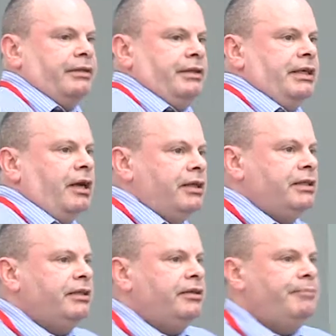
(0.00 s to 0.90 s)
The
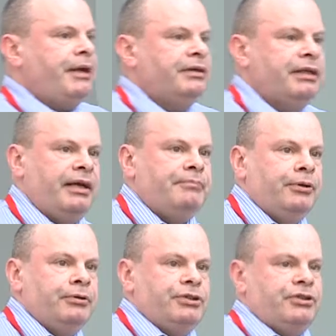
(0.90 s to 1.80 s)
idea about
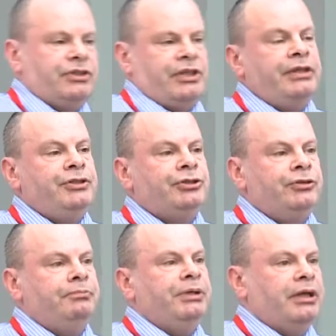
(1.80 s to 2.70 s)
catapults is that they
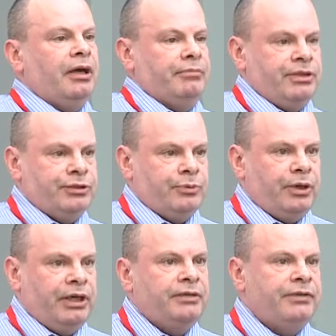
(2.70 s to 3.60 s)
should become, this is what
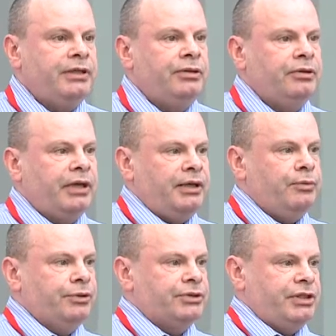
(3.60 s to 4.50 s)
Innovate UK
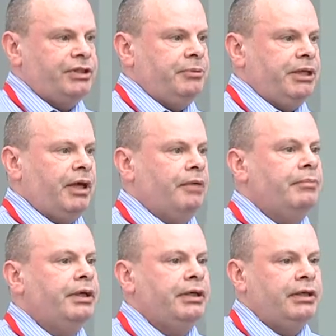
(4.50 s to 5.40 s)
wants us to become,
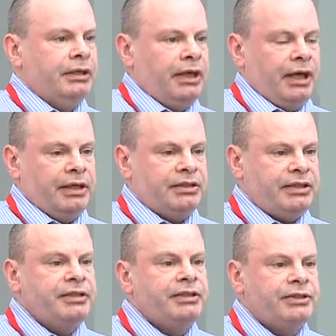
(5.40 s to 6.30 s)

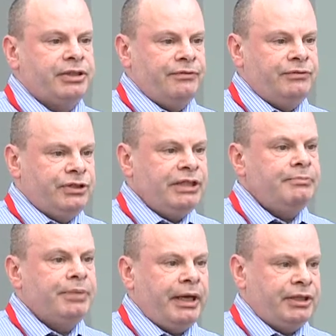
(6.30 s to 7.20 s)
centres of
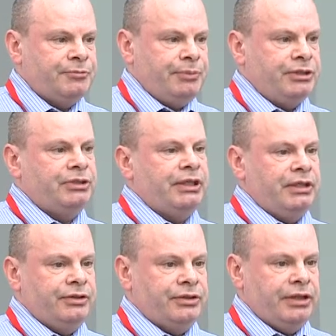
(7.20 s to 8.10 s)
deep
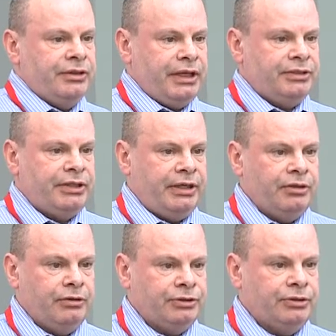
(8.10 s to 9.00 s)
expertise in their
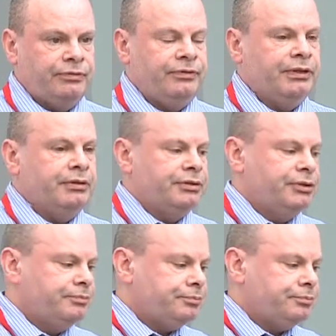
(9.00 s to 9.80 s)
technological fields.